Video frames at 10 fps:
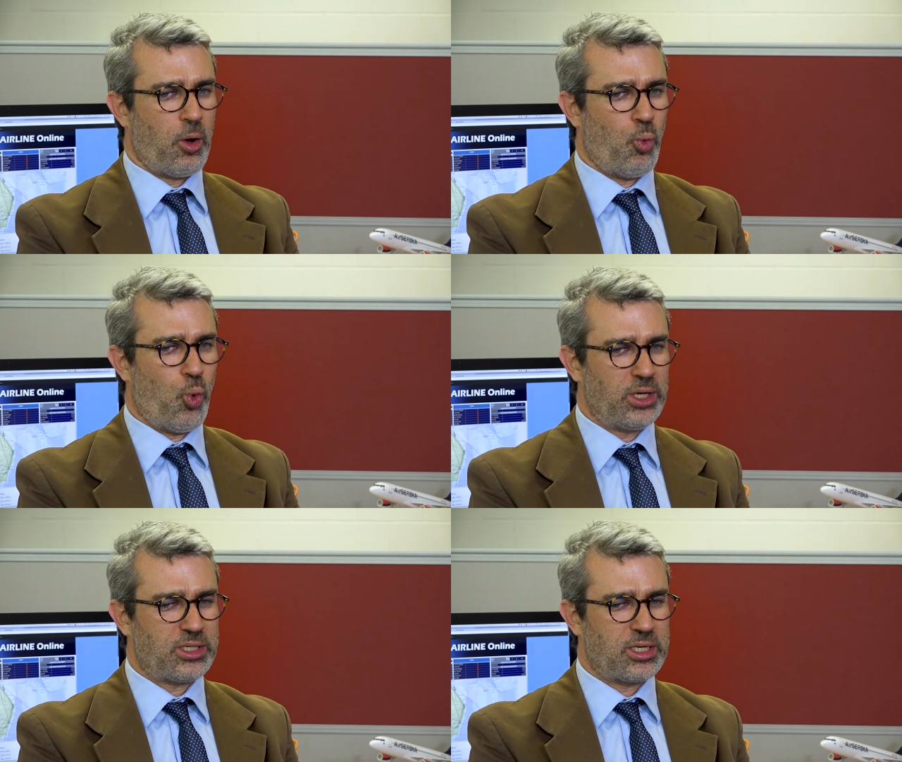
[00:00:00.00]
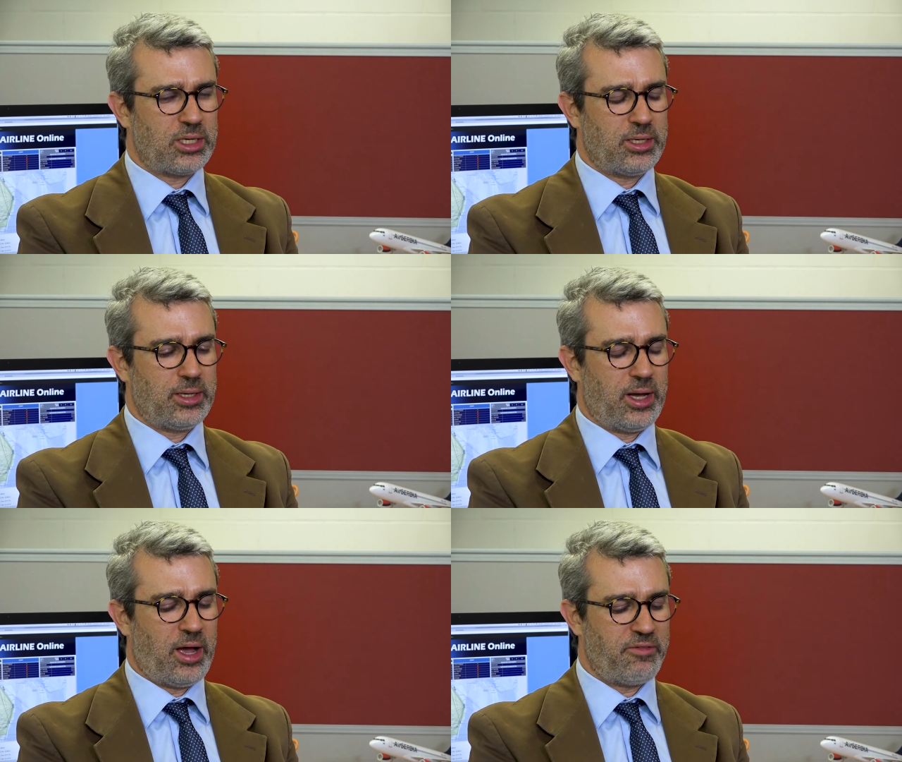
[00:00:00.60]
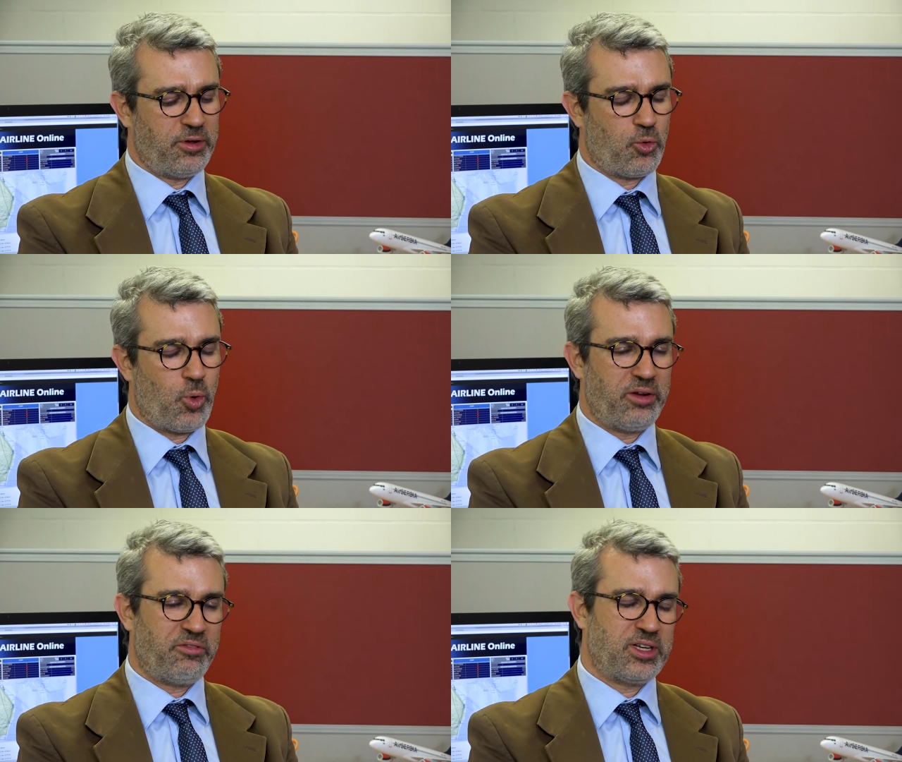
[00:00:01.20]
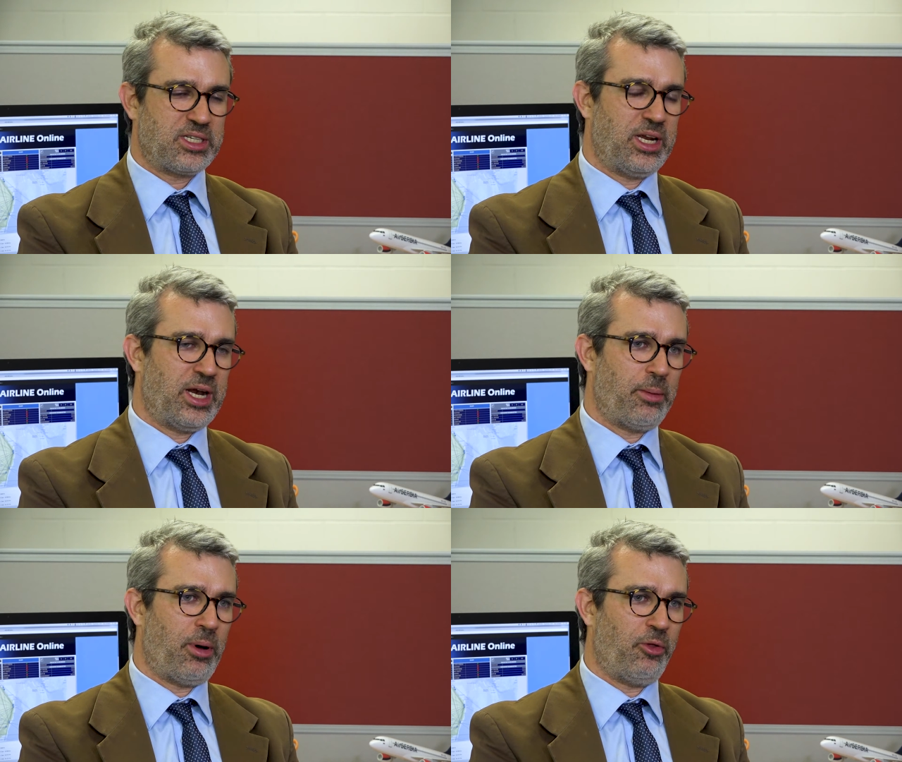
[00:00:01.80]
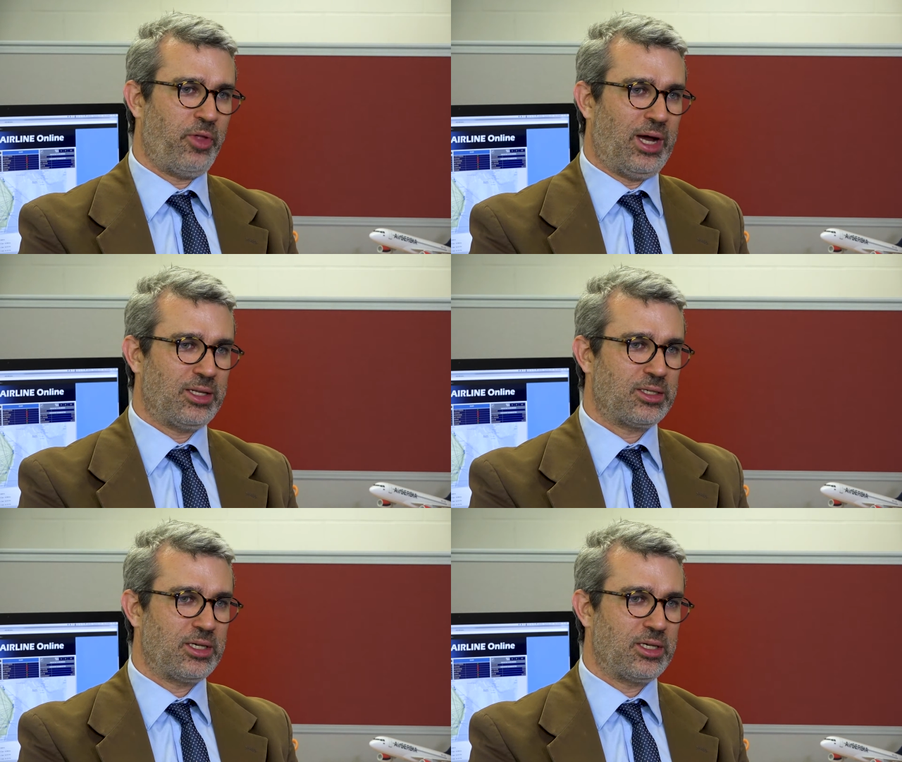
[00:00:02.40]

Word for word: What I found quite fascinating about that